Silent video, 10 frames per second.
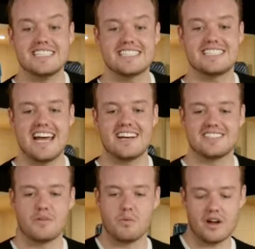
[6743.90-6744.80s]
only
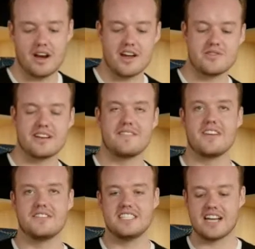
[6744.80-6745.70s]

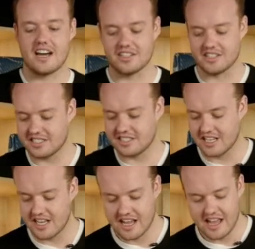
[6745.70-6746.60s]

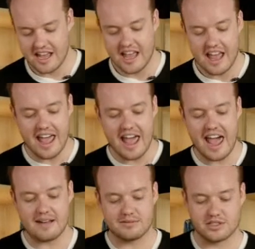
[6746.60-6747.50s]
$6,150.
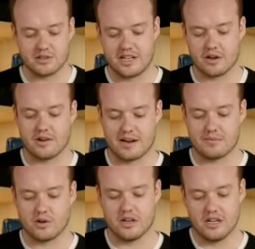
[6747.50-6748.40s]
Absolutely
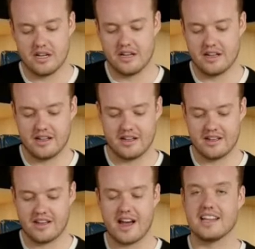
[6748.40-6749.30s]
incredible.
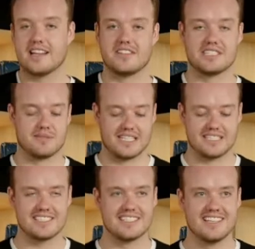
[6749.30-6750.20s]
I love this
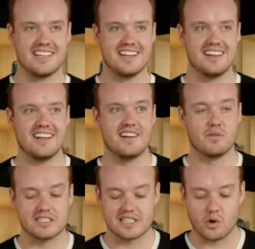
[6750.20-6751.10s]
piece.
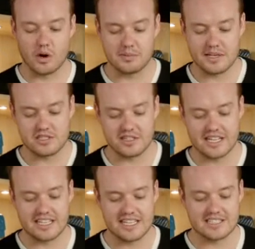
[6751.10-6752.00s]
Once again, the only place you
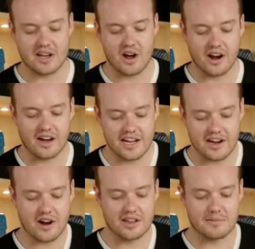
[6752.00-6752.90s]
can get these are
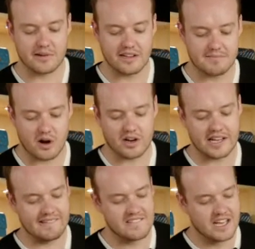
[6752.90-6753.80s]
here on the pre-love
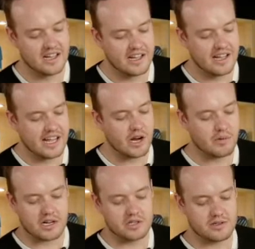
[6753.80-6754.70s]
market.
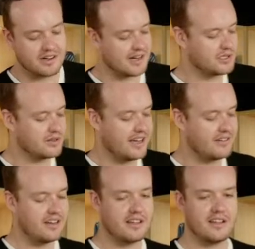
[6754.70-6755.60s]
Here what goes around comes
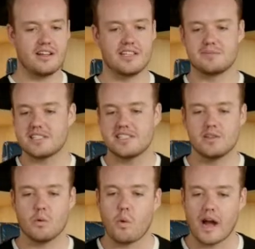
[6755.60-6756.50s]
around
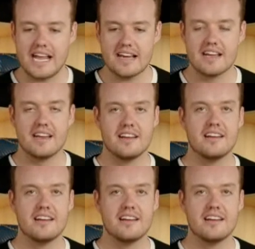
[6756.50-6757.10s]
especially in the white,